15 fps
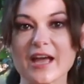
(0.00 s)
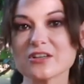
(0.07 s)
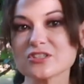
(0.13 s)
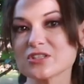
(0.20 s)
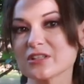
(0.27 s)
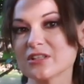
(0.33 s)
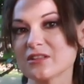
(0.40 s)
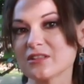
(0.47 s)

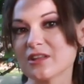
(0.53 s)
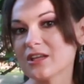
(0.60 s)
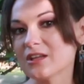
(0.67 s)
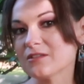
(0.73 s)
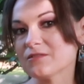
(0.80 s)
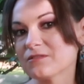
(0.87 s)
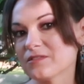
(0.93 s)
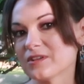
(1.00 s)
Actually, they
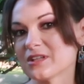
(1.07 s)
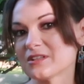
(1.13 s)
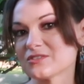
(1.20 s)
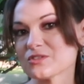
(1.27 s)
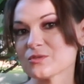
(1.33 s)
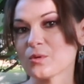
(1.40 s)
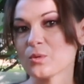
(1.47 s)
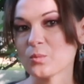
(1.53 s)
can fit
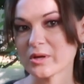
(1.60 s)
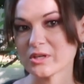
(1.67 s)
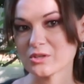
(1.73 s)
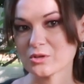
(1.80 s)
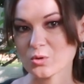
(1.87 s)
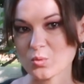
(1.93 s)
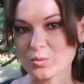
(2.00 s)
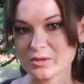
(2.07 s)
into a
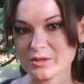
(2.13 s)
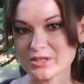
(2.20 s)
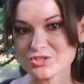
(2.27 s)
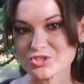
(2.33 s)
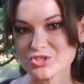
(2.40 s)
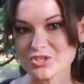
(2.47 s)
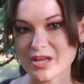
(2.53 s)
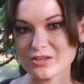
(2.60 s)
1.25
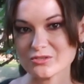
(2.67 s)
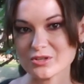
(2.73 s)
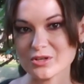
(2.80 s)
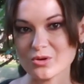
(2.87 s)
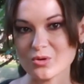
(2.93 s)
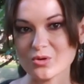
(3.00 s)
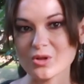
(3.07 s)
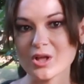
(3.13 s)
inch entry
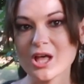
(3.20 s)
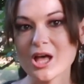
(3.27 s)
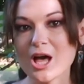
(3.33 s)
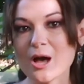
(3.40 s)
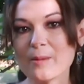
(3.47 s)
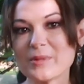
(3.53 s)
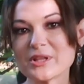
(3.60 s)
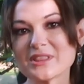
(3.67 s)
hole,
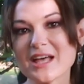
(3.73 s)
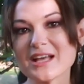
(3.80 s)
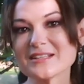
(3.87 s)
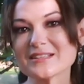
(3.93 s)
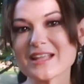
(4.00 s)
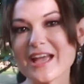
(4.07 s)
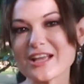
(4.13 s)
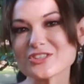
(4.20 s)
but that
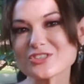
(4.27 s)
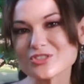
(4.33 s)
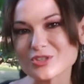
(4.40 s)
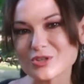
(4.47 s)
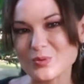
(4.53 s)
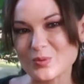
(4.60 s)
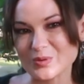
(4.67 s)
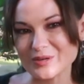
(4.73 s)

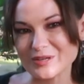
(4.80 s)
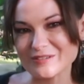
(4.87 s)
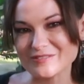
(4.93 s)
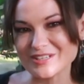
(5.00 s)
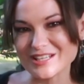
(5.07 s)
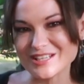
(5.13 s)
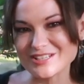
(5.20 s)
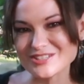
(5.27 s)
extra quarter of
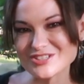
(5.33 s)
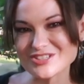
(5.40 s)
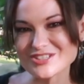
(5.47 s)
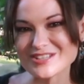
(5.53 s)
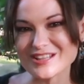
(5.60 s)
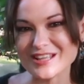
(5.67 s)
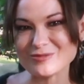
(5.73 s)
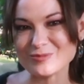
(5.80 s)
an
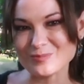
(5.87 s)
inch